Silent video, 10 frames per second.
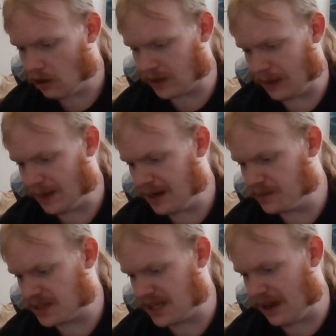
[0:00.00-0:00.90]
Okay, my
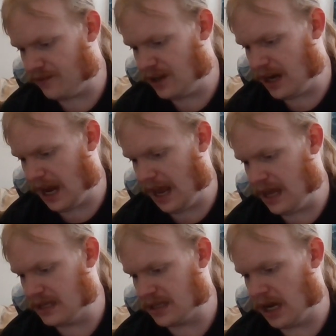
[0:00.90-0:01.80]
number 7 is